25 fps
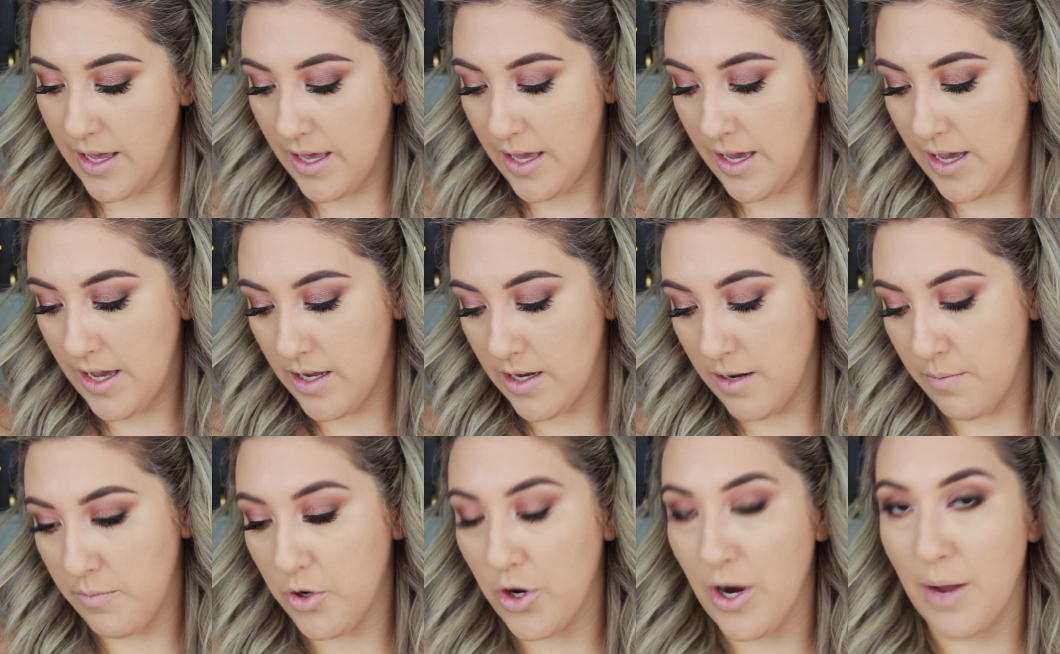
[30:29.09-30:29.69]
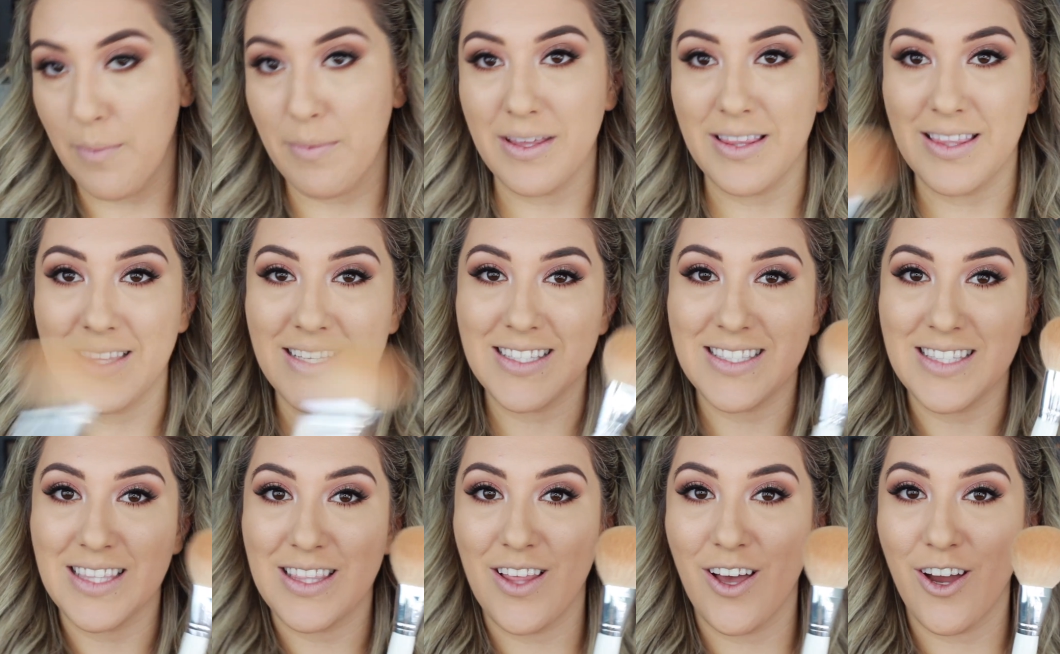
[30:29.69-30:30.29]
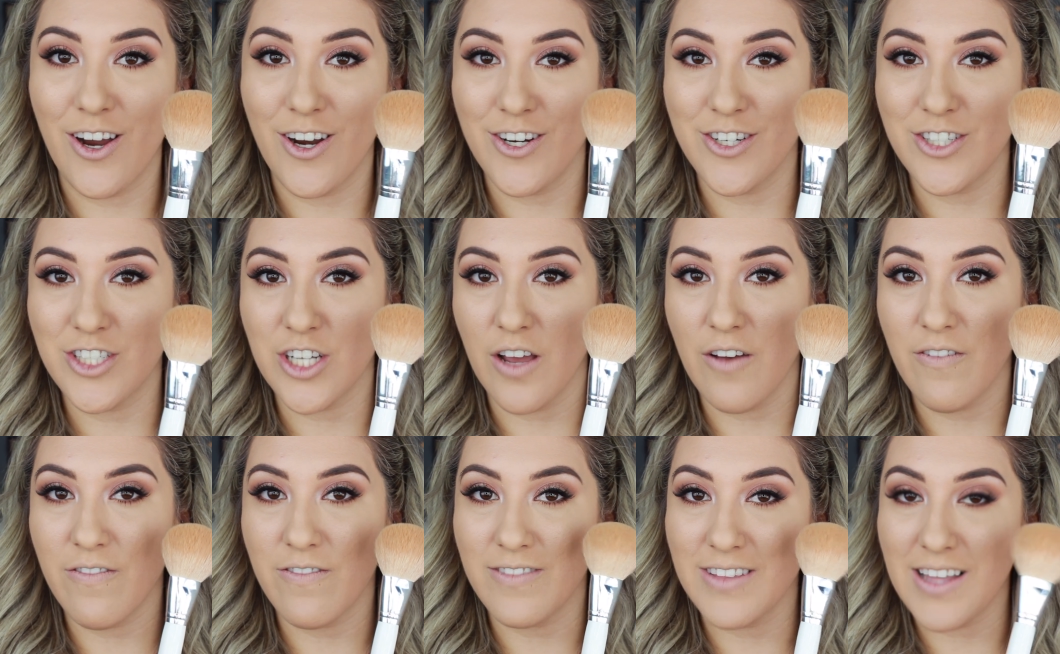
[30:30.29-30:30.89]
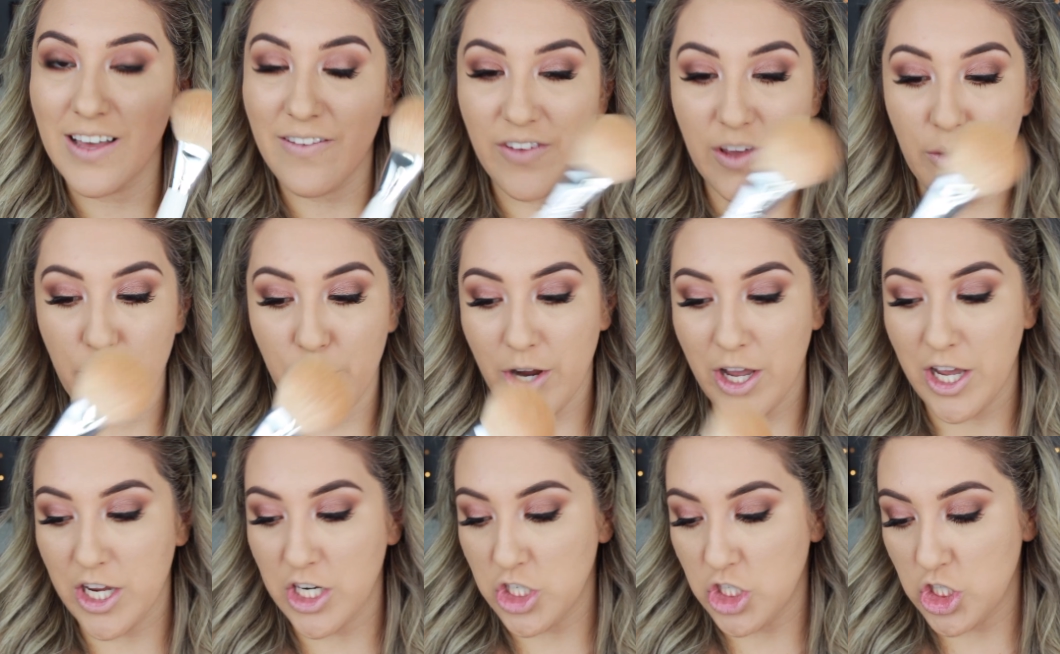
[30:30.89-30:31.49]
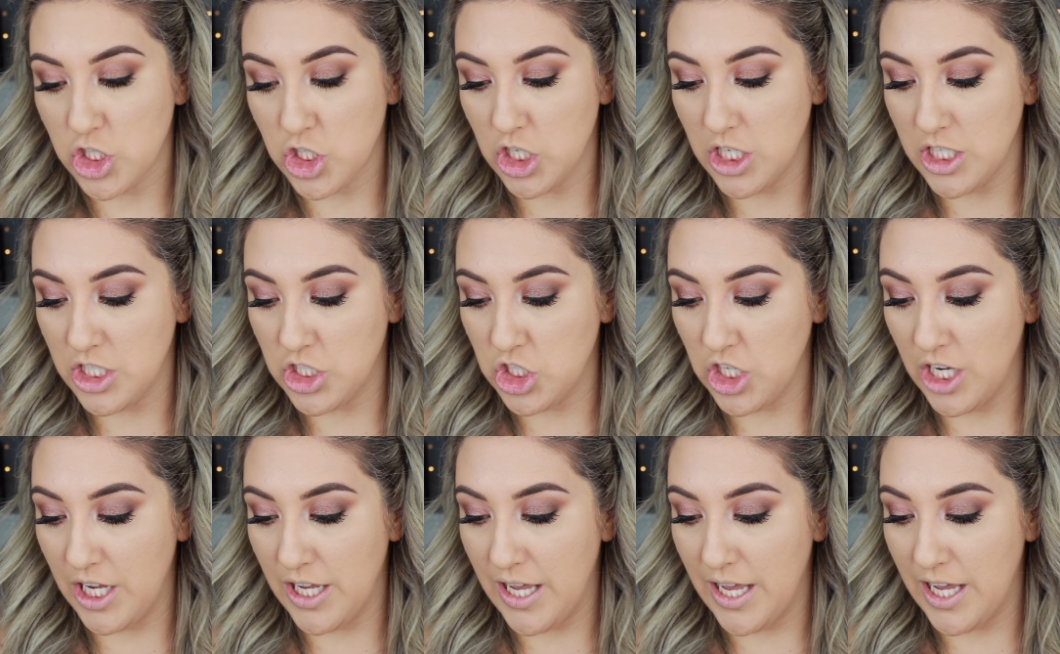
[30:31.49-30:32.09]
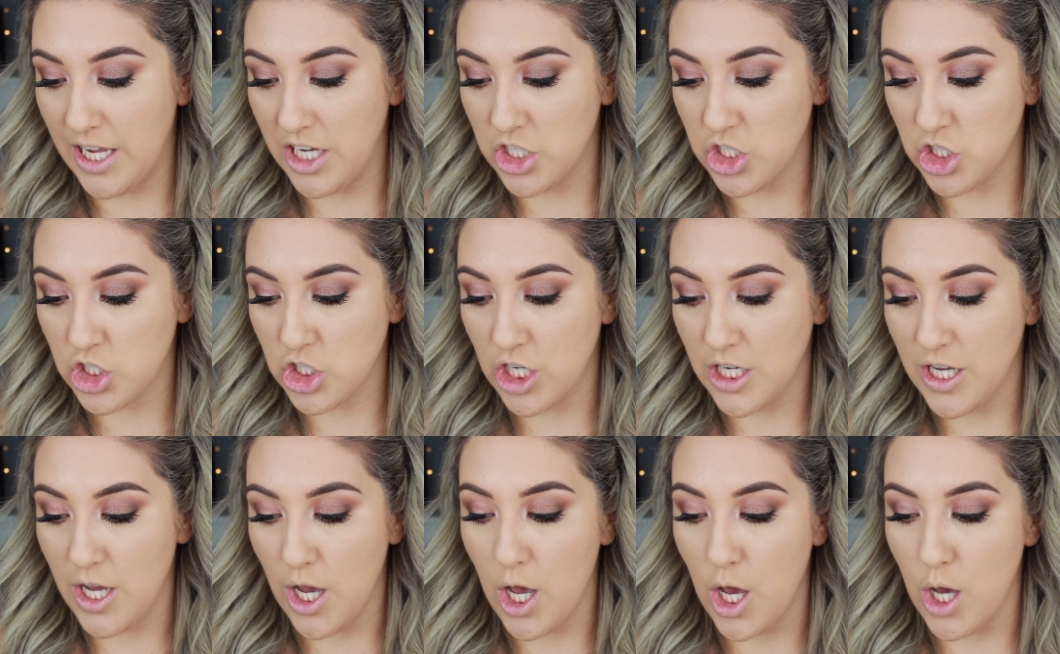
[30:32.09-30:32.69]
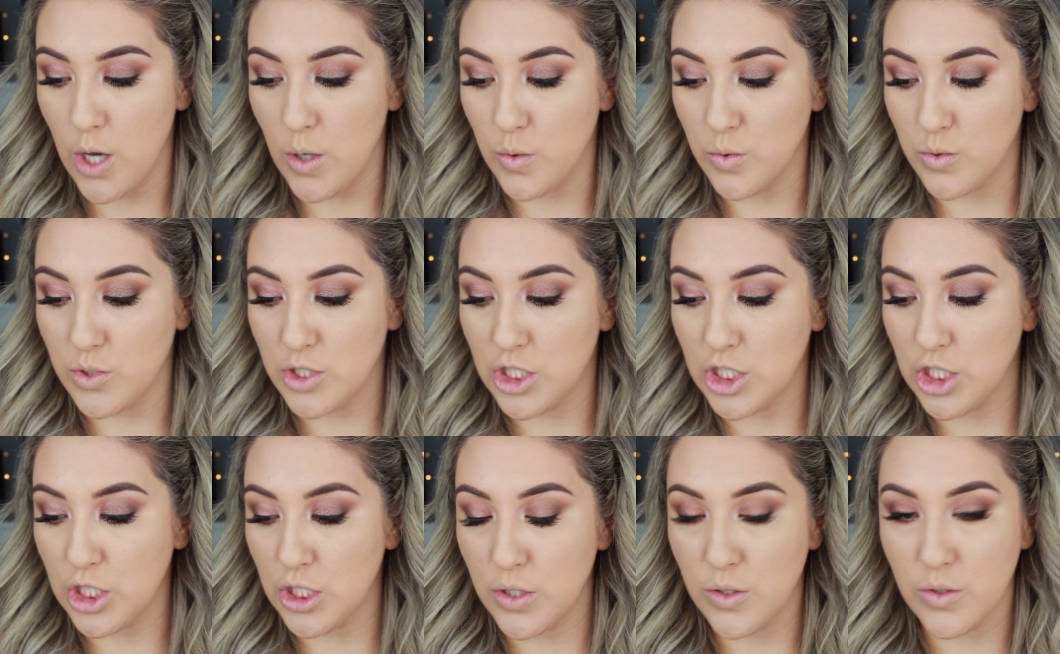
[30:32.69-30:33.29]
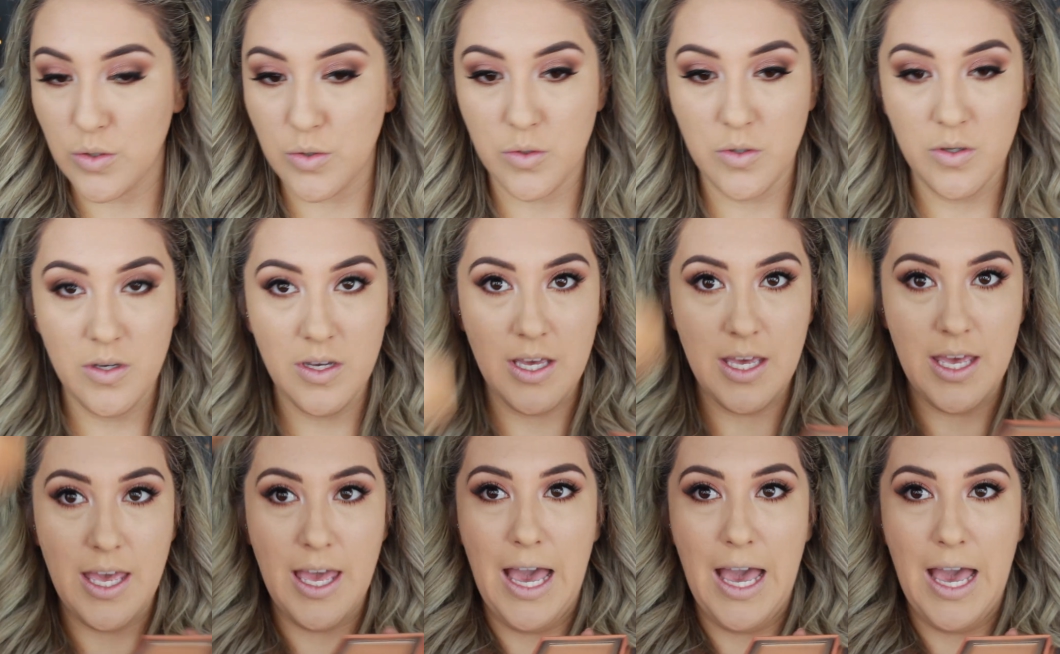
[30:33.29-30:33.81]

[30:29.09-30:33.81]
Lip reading: And I'm grabbing this large fluffy brush, xoxo.